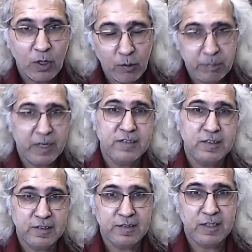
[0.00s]

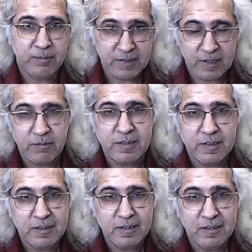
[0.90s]
oppressors themselves,
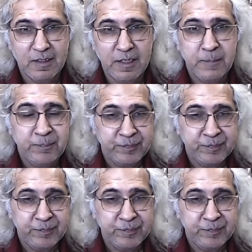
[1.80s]
right?